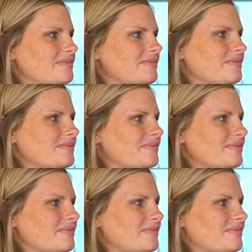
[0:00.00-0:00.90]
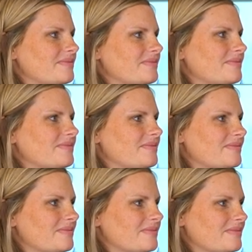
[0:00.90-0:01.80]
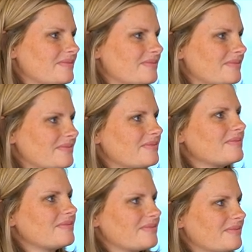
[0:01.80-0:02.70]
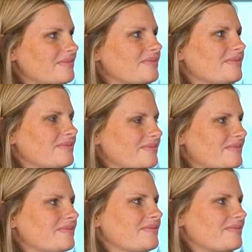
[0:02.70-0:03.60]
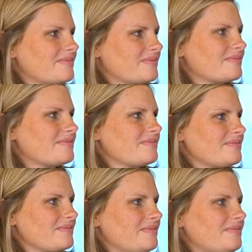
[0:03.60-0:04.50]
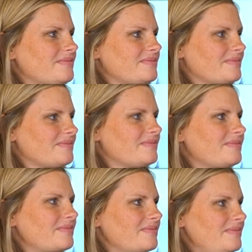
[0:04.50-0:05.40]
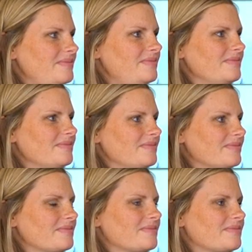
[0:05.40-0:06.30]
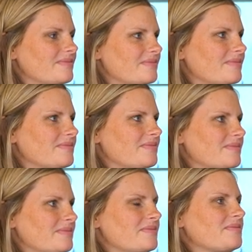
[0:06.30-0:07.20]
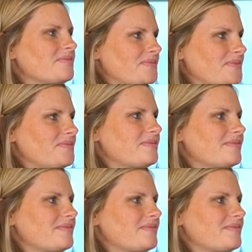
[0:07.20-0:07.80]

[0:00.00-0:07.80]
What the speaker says: No words are spoken by the person on screen.